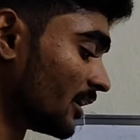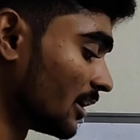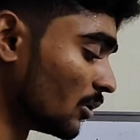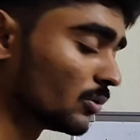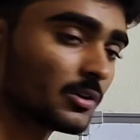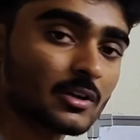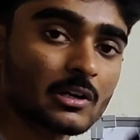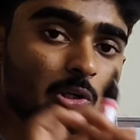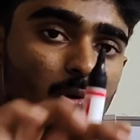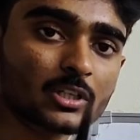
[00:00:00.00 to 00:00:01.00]
Now
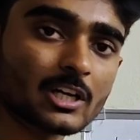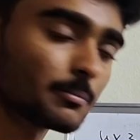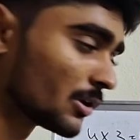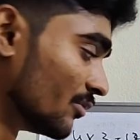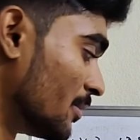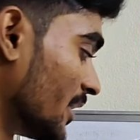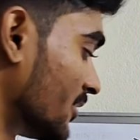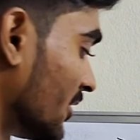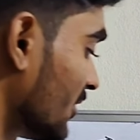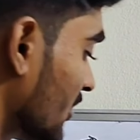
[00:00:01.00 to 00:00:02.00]
total number of
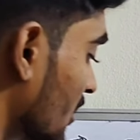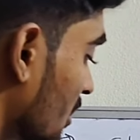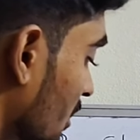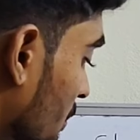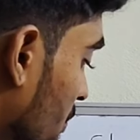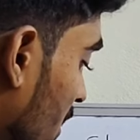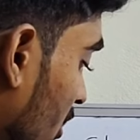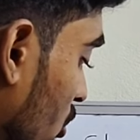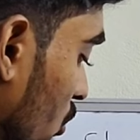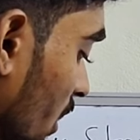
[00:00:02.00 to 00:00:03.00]
bias is
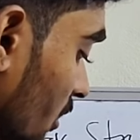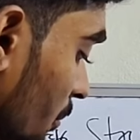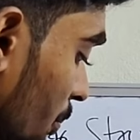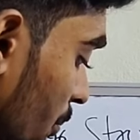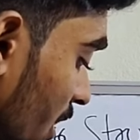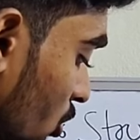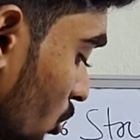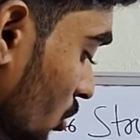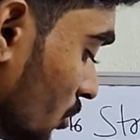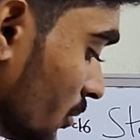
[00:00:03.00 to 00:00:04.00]
B21,
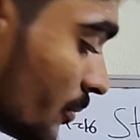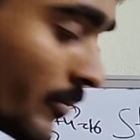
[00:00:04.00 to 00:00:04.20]
B22.